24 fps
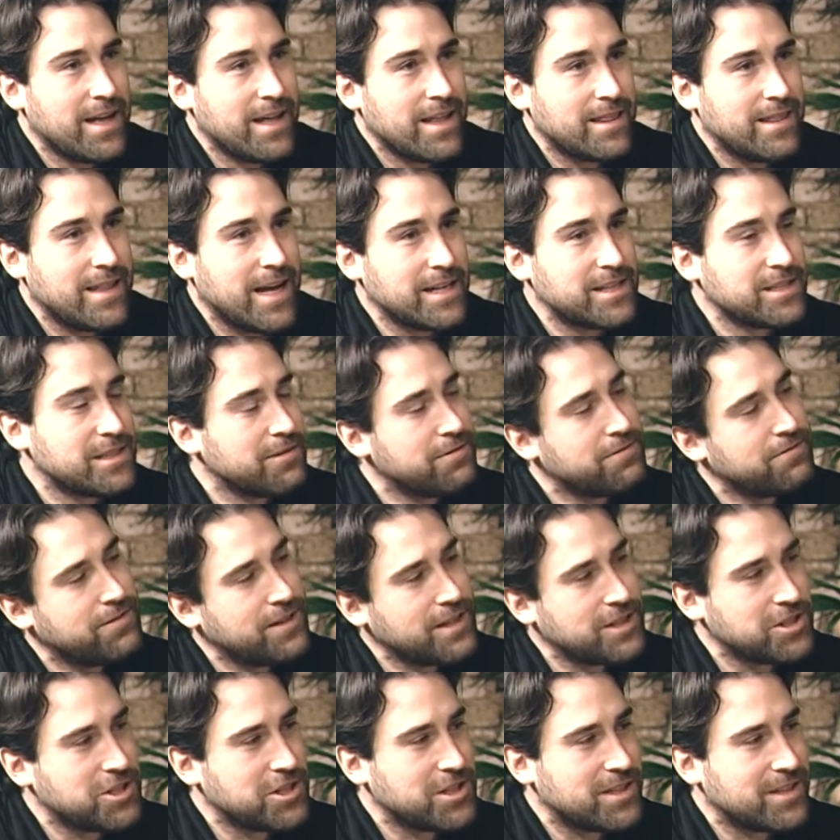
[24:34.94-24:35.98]
that's the
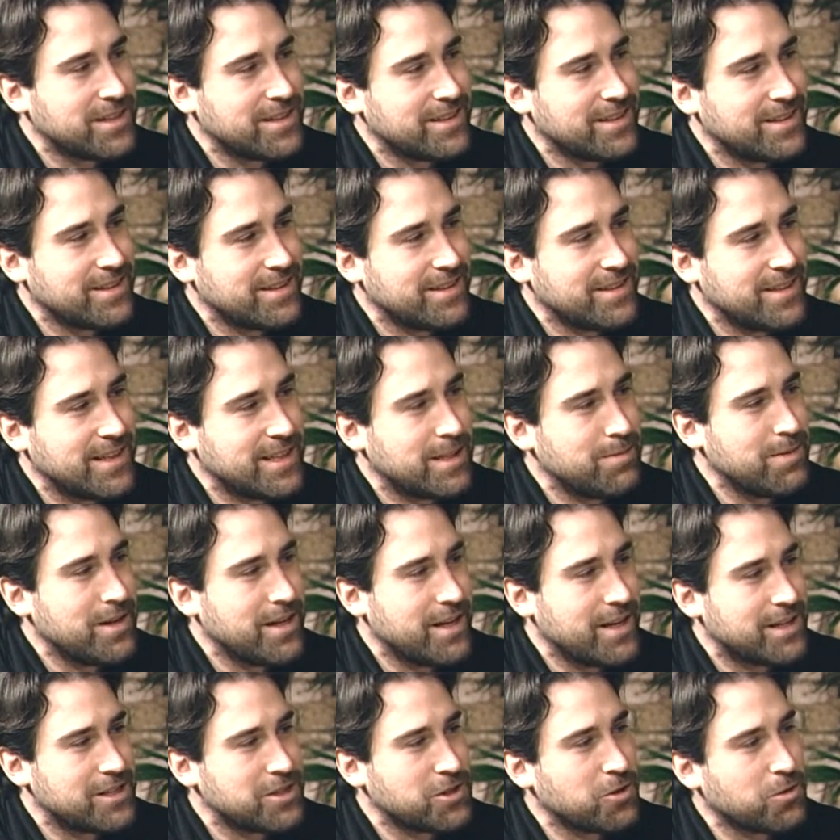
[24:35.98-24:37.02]
fiction that the
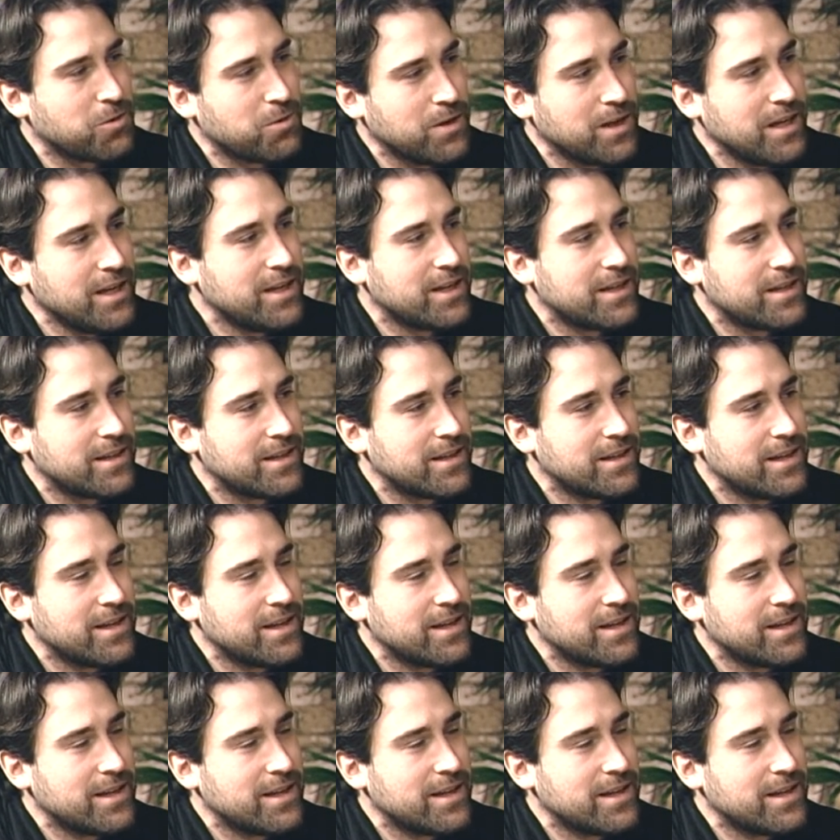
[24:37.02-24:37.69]
media has created,